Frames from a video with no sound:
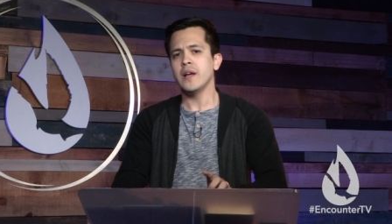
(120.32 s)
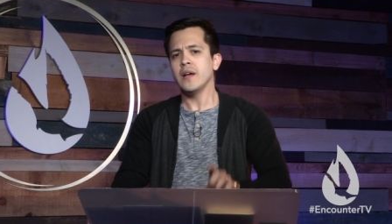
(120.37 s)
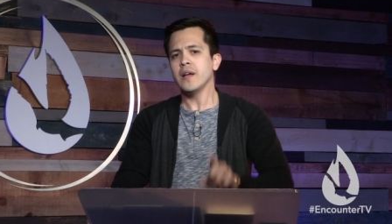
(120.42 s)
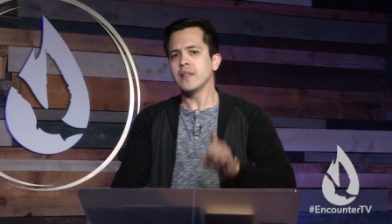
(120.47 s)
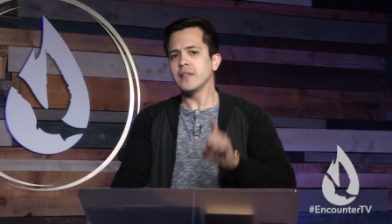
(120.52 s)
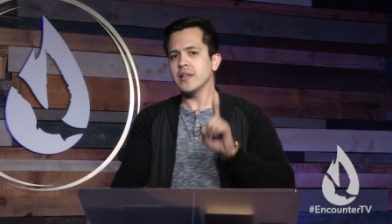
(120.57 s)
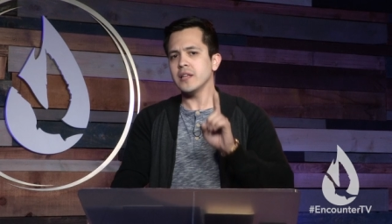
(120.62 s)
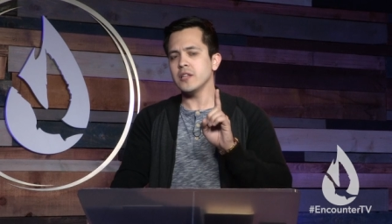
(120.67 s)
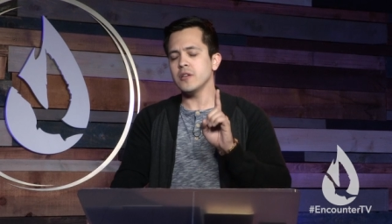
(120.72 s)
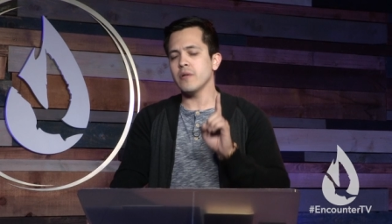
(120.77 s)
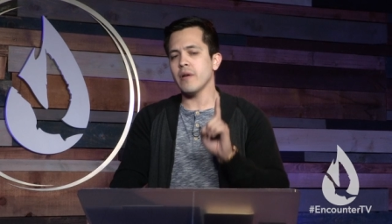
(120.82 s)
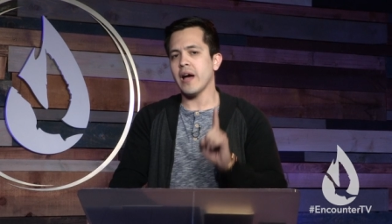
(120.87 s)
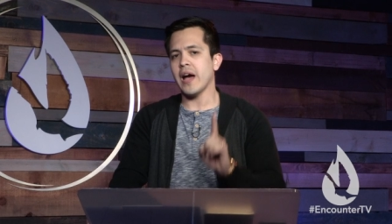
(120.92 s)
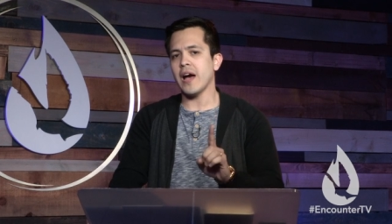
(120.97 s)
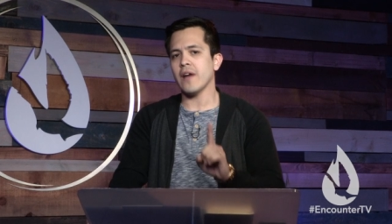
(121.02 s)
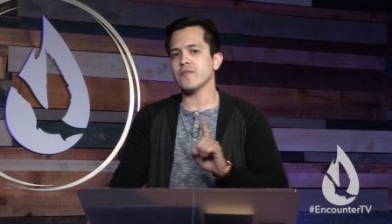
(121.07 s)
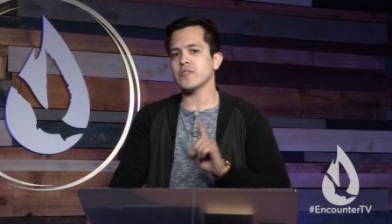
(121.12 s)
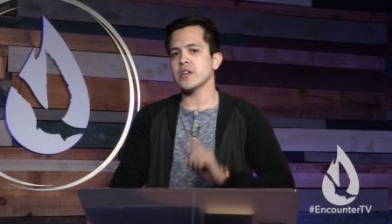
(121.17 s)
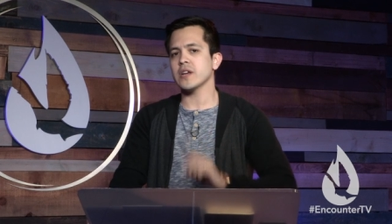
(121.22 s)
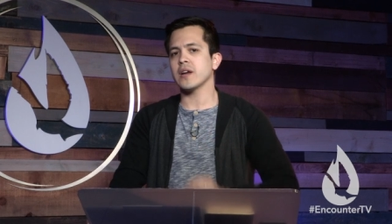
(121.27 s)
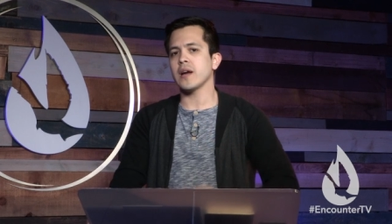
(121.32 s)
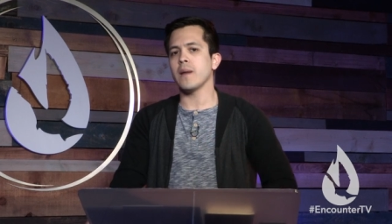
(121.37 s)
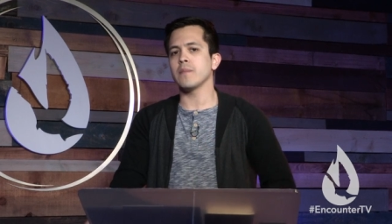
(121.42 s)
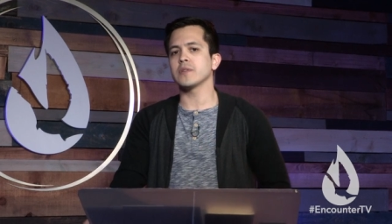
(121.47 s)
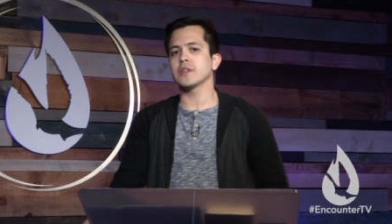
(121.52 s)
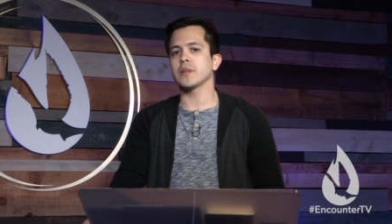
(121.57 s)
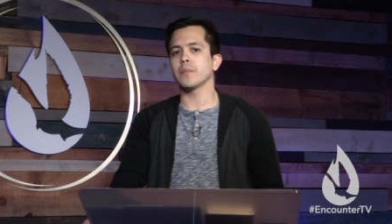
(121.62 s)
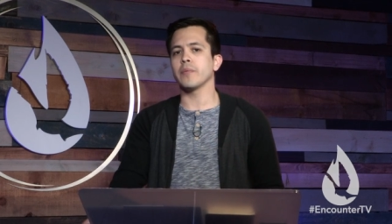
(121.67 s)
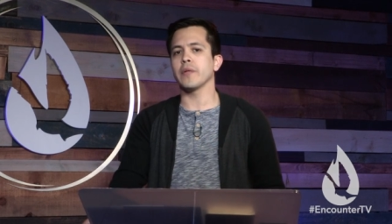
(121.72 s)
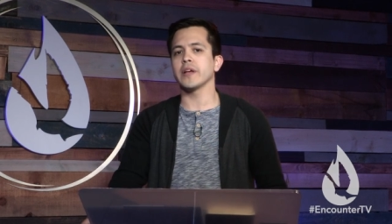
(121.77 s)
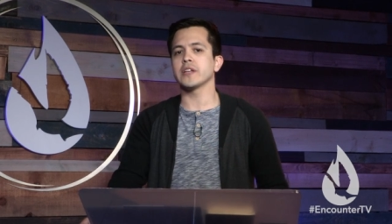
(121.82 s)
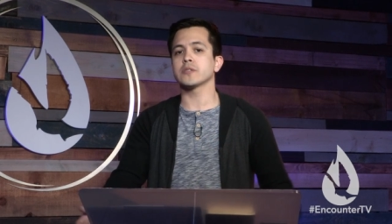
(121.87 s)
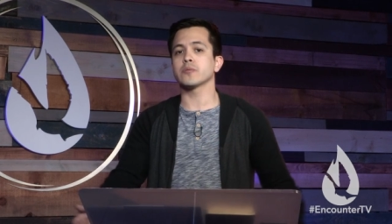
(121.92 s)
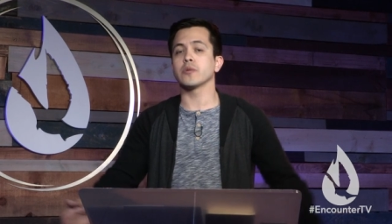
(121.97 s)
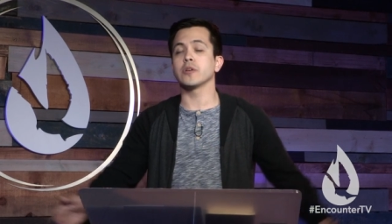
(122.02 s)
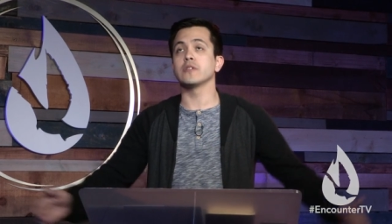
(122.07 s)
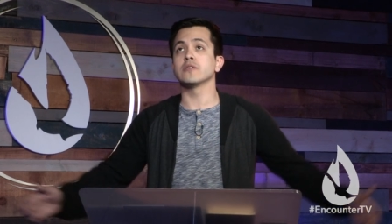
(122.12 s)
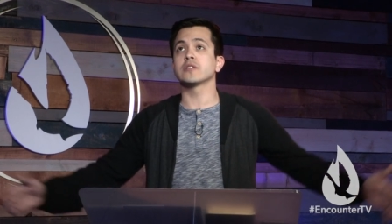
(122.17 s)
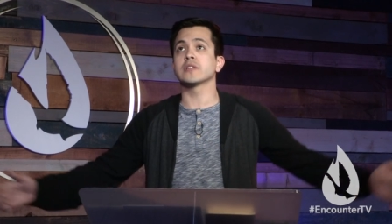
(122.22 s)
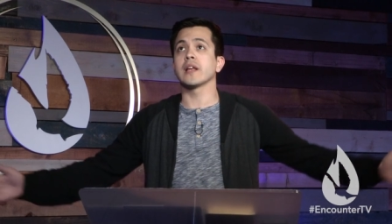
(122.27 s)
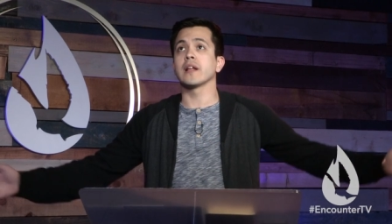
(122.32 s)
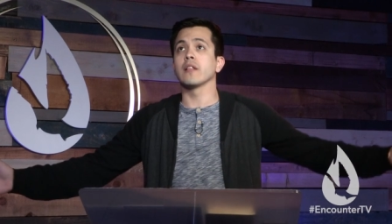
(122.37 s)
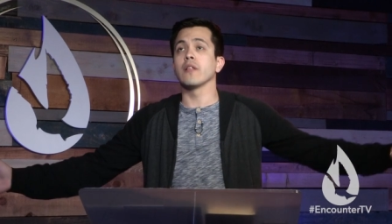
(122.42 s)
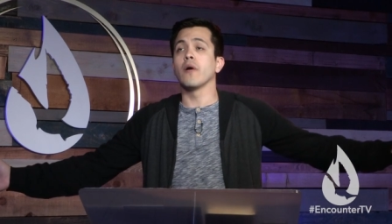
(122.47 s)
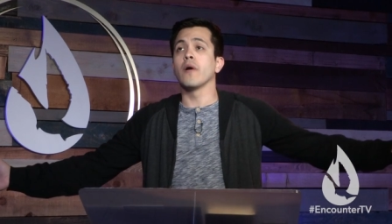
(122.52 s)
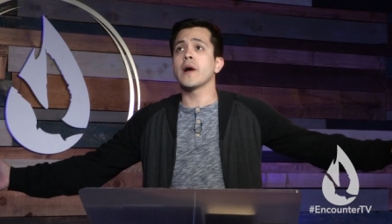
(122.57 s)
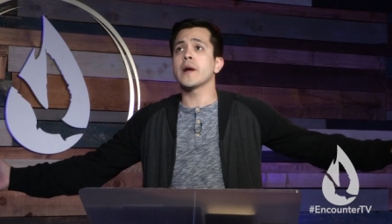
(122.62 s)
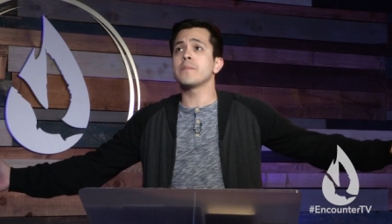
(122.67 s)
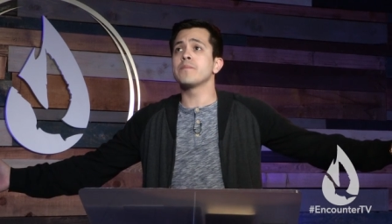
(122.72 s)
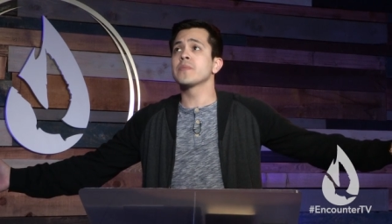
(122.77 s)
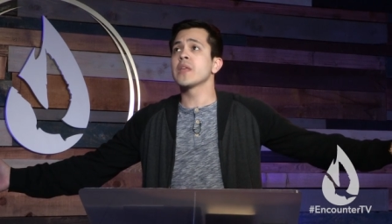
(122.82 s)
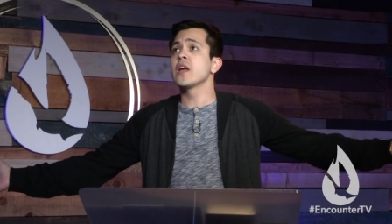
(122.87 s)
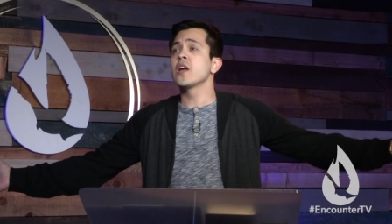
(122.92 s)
then you have to come to the place where you say, Lord,